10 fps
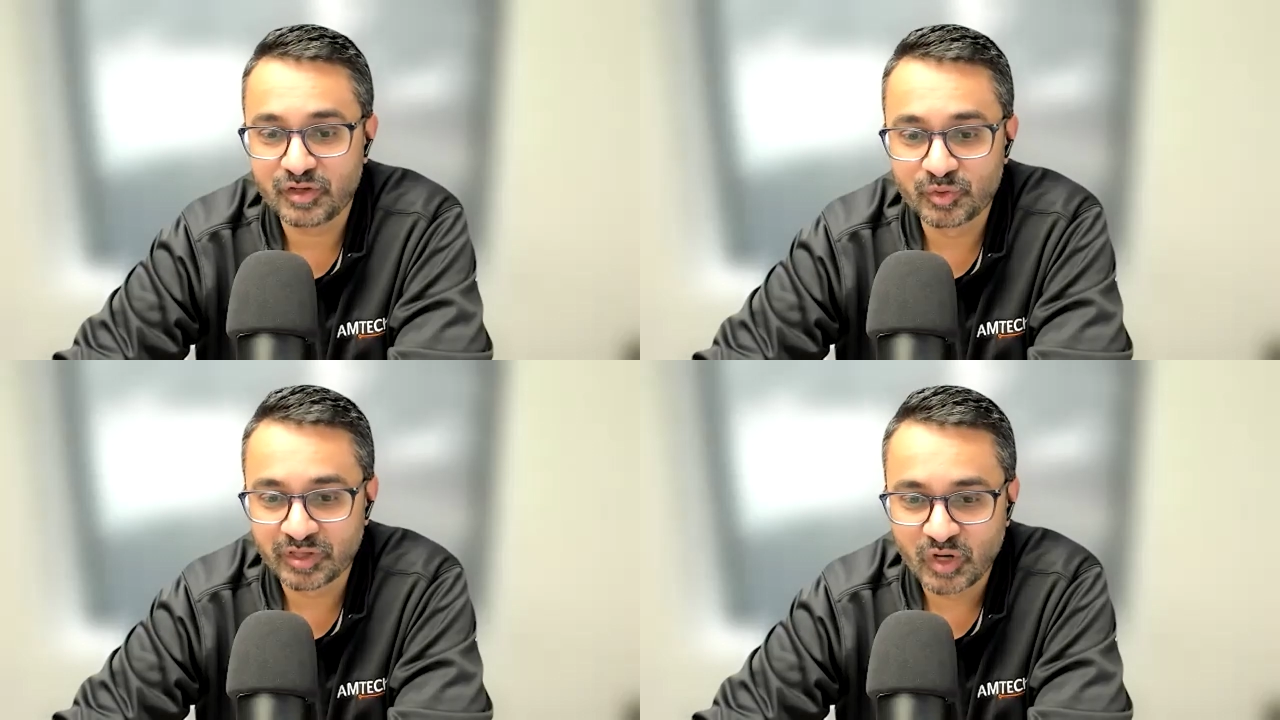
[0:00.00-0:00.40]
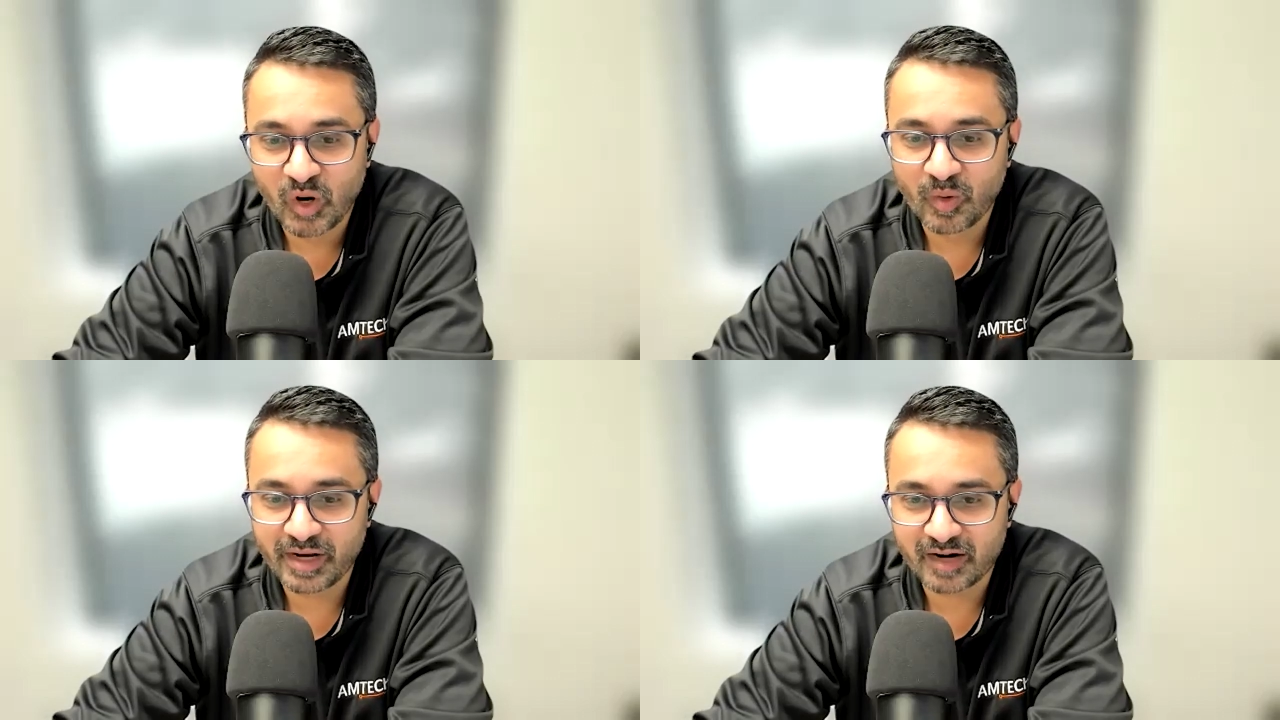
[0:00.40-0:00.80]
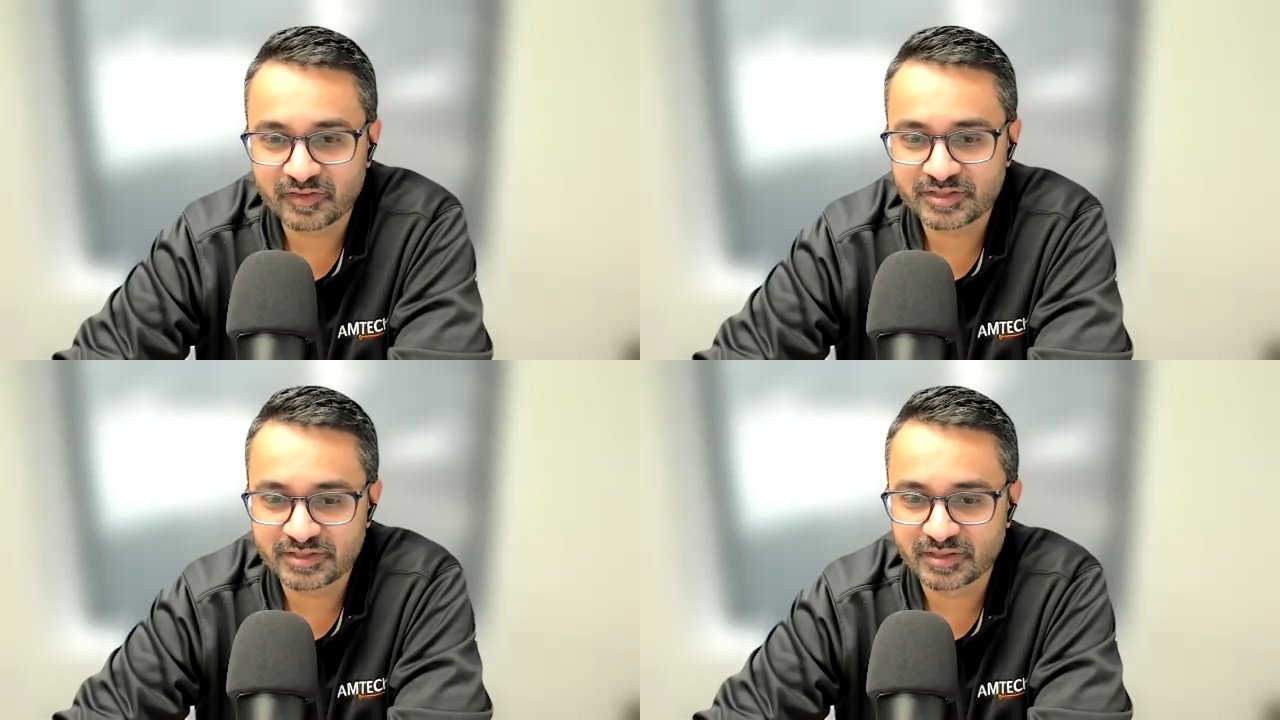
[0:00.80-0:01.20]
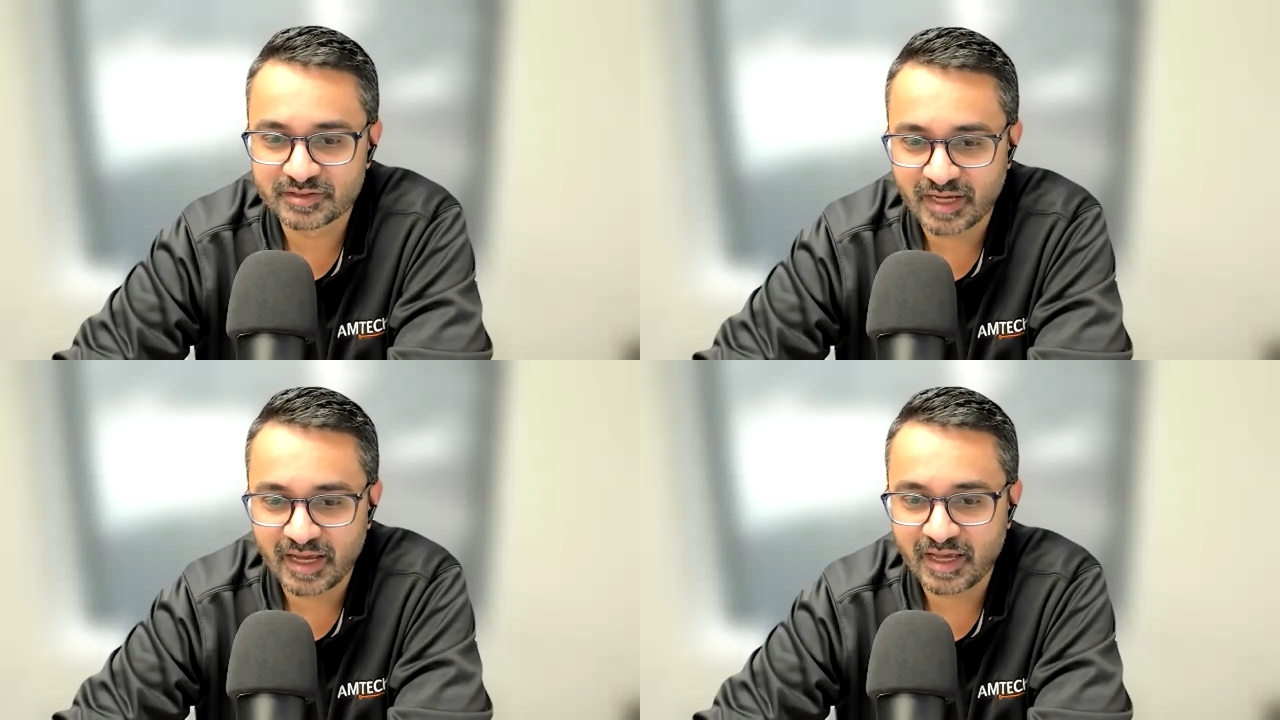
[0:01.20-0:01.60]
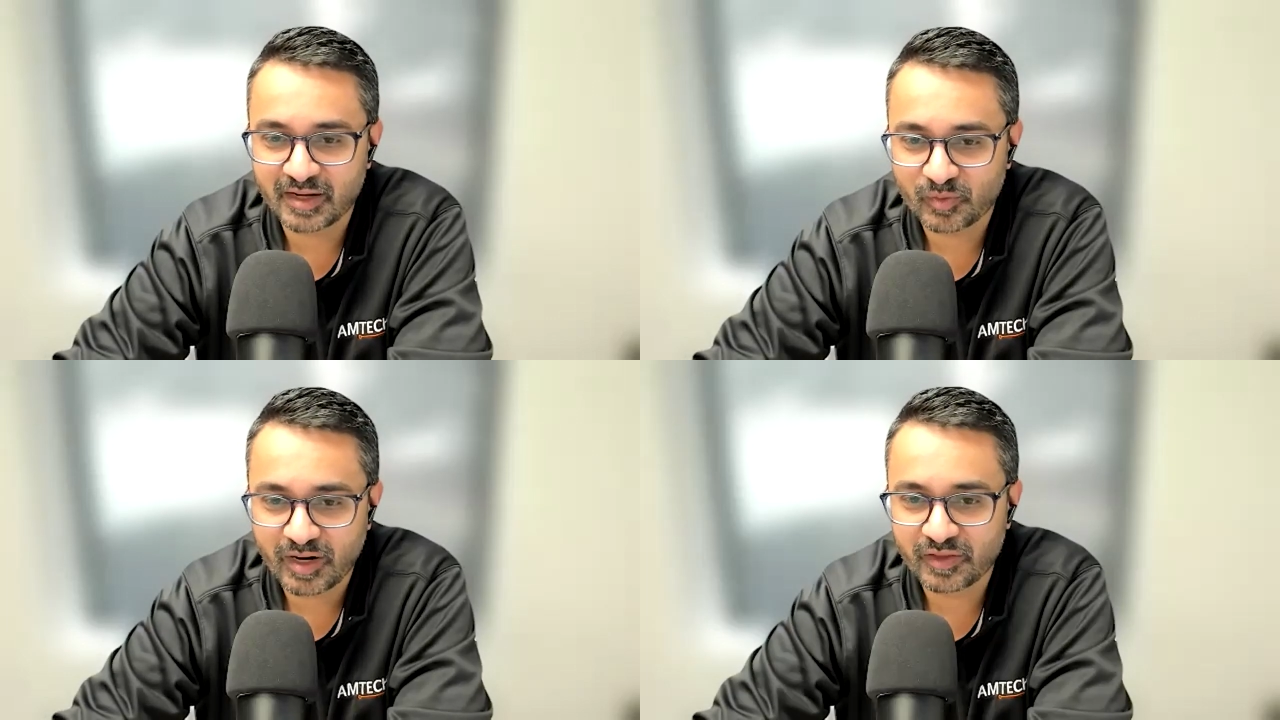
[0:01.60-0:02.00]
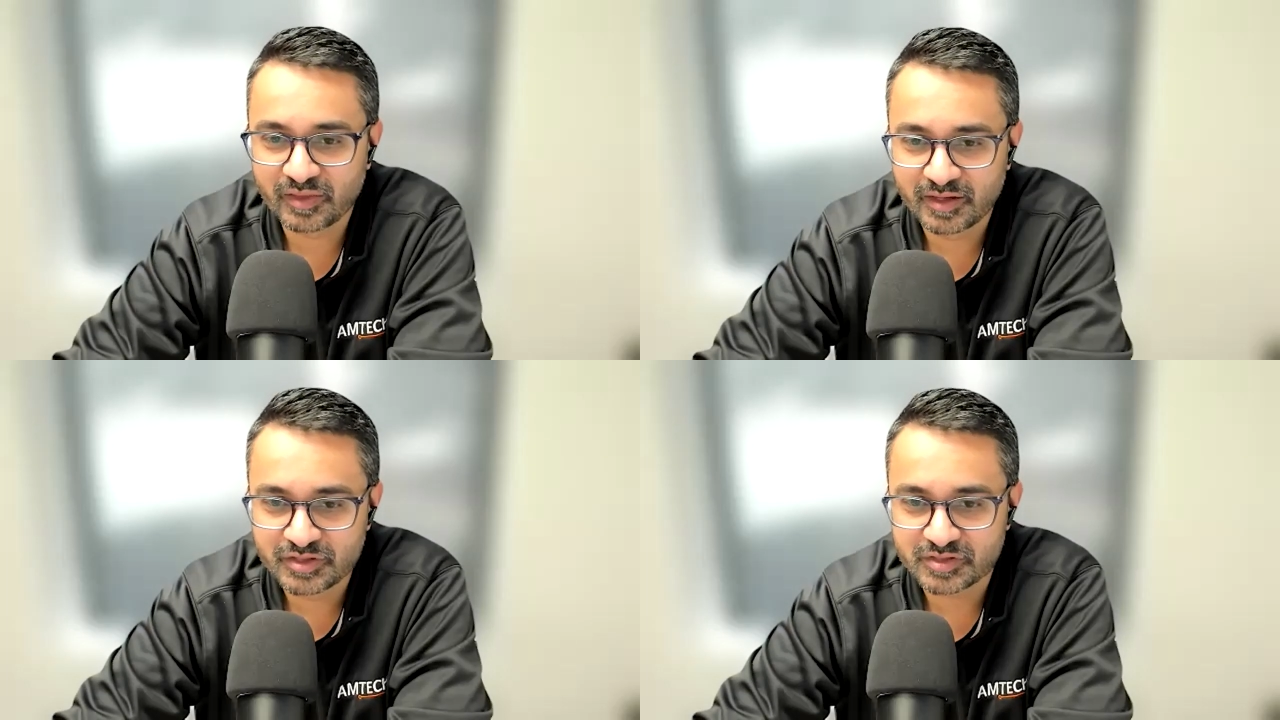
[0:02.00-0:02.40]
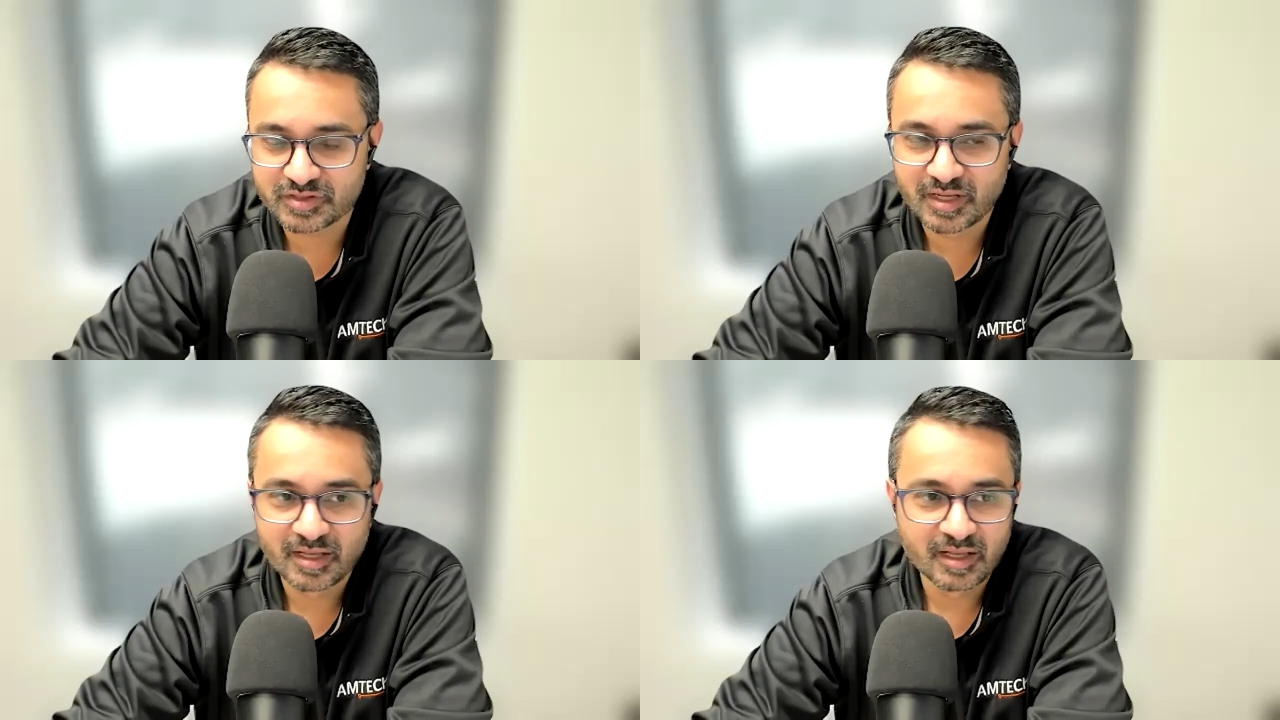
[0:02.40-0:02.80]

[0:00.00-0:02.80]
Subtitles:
you can go in every single day, and rather than just